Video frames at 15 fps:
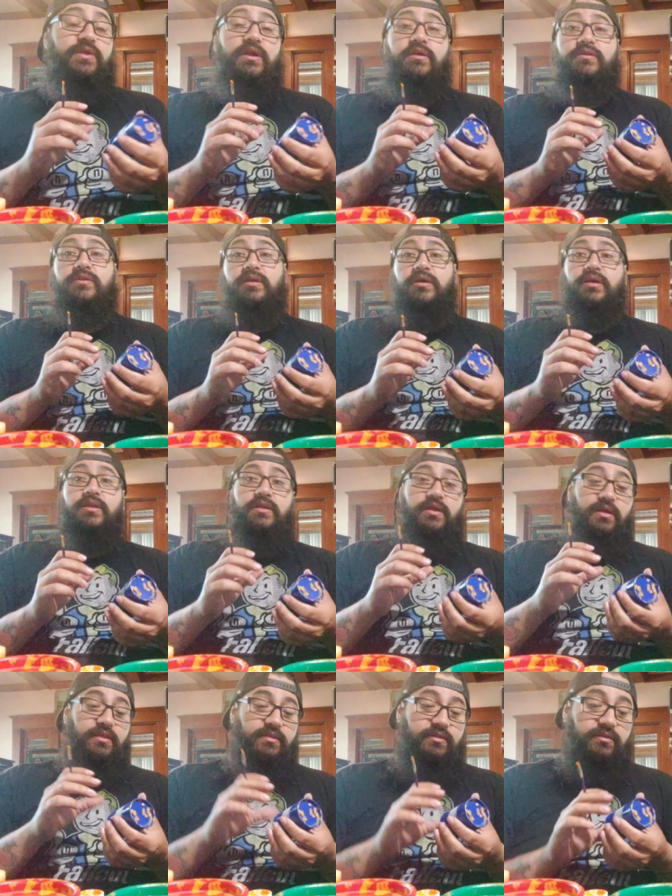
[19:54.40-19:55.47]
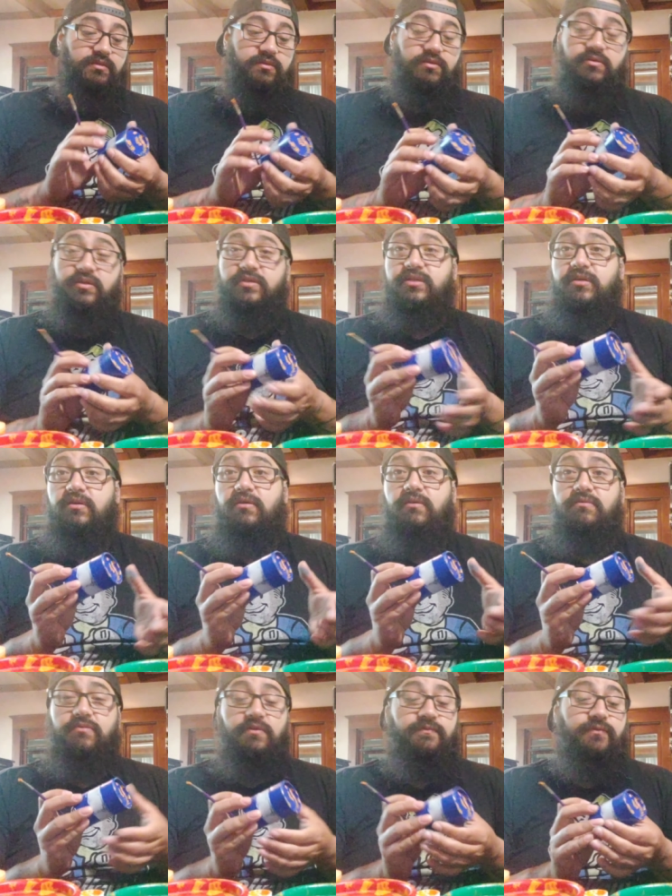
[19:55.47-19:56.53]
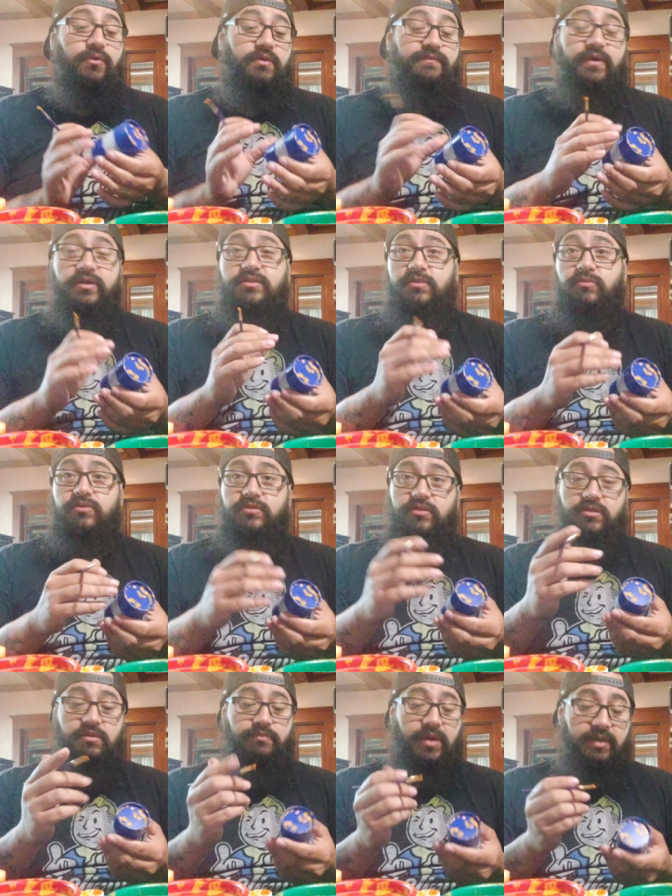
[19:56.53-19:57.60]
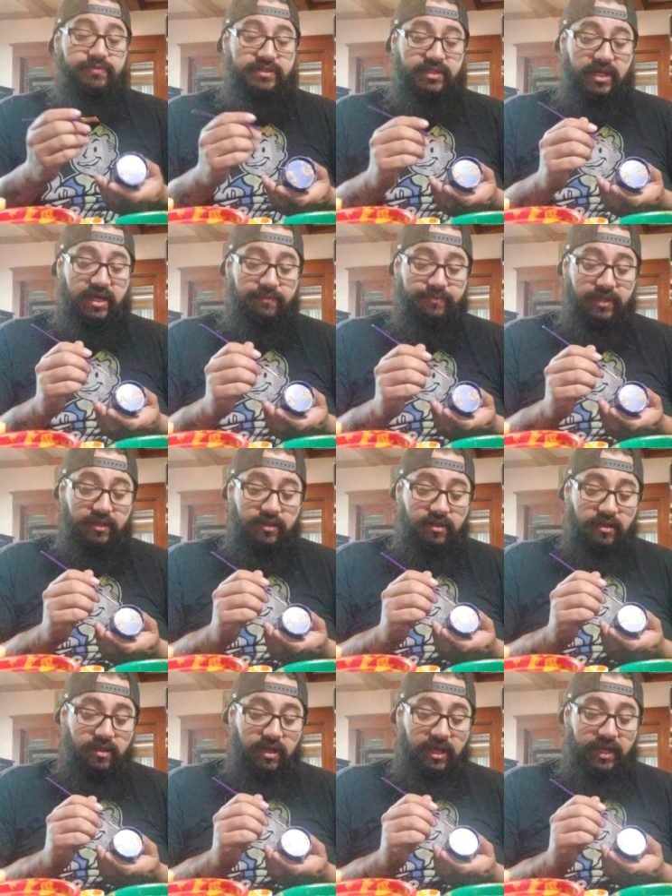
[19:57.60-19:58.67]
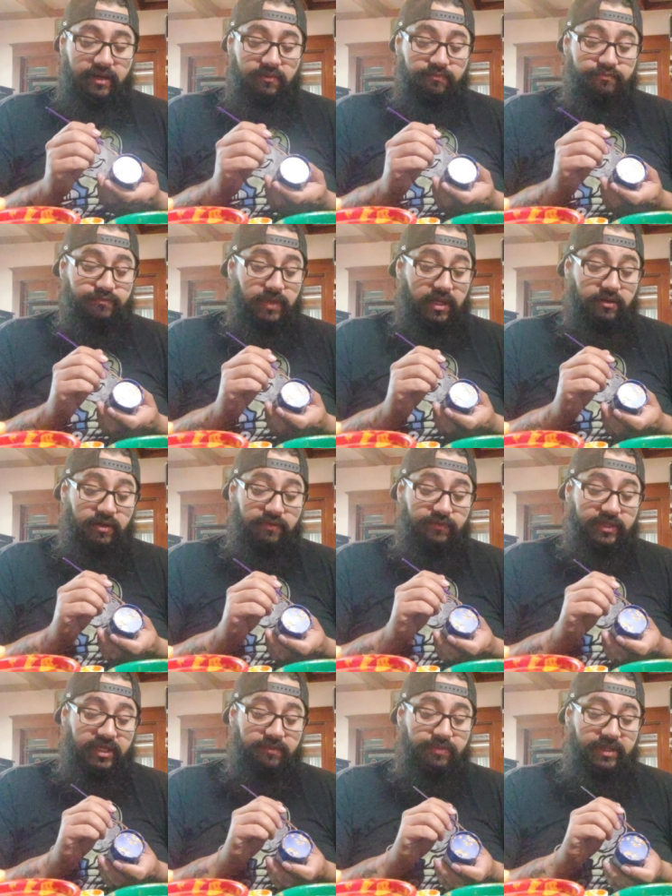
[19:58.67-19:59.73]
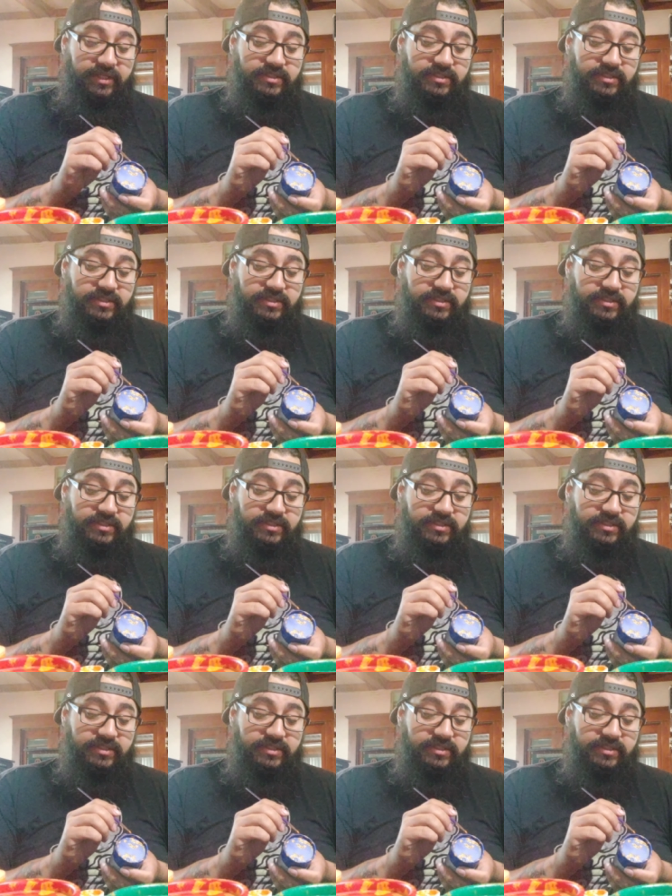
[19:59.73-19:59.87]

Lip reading: are done, you can still, they're fully functional. So you can pop the top. I don't ever keep any